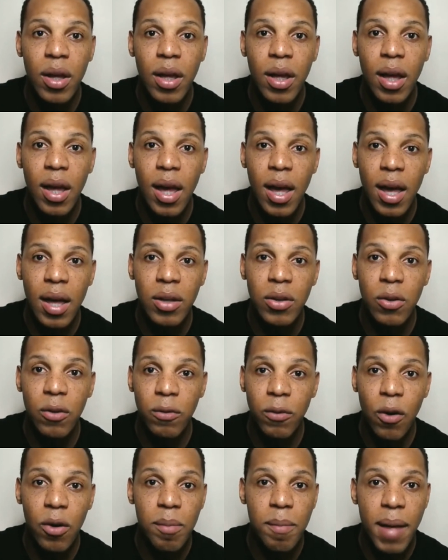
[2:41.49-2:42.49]
and your
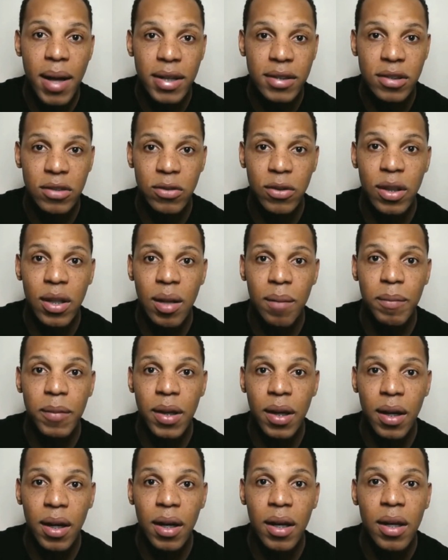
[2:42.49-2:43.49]
phone manages to keep
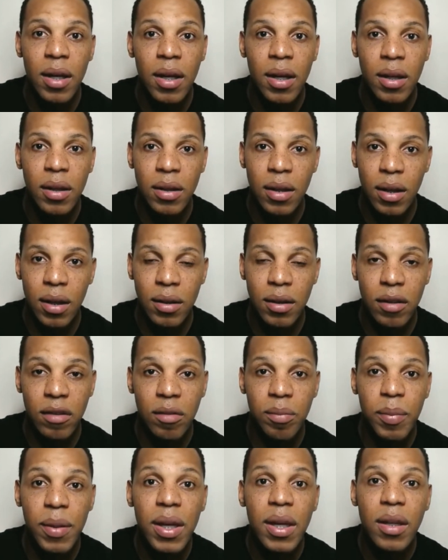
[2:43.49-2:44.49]
the
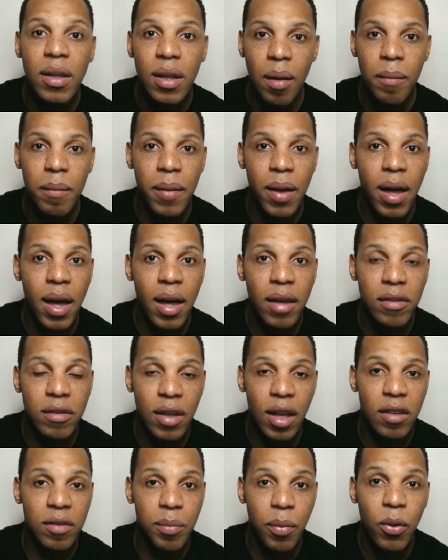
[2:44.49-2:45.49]
speed
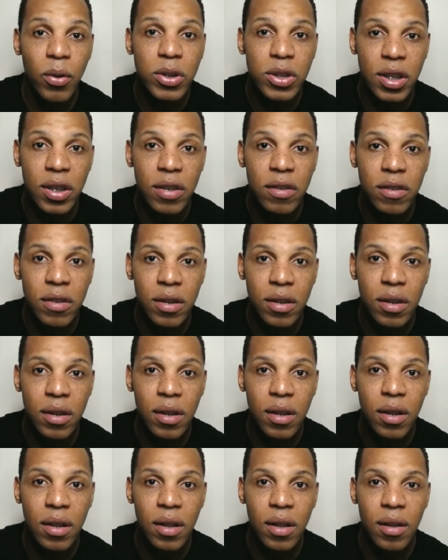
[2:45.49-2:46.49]
as purchased.
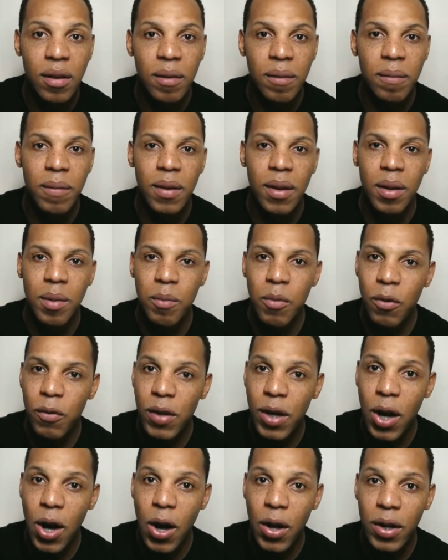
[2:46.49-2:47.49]
Moving
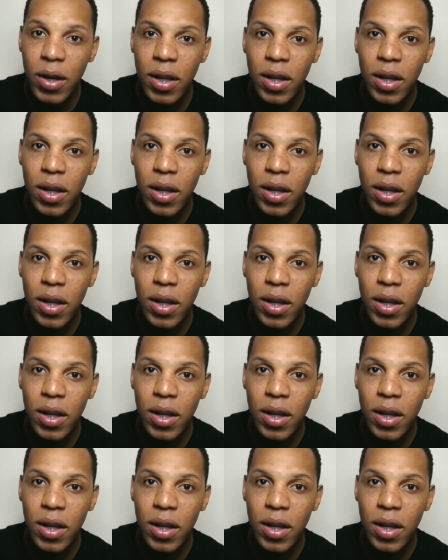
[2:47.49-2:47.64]
on.